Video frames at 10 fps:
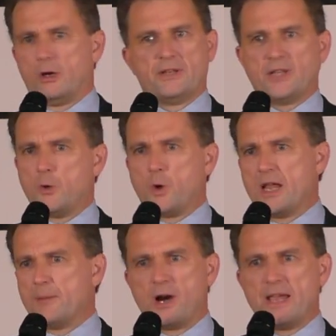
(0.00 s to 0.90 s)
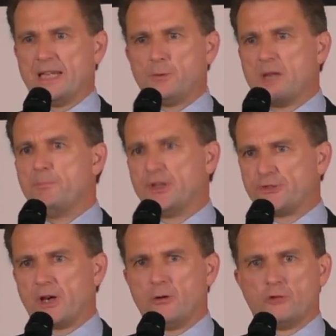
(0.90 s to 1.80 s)
in no way am I any way
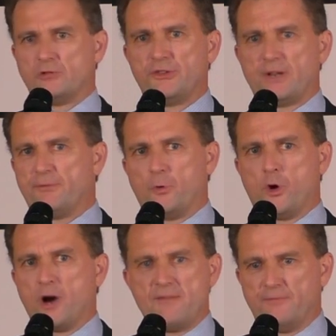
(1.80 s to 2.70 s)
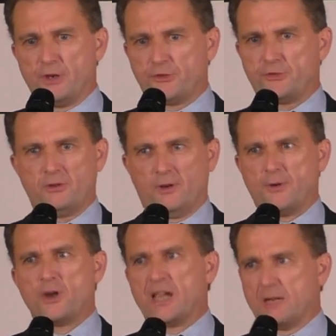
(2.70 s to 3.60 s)
bitter or resentful or envious of
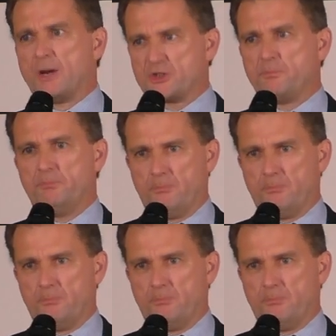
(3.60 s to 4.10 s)
her getting a much,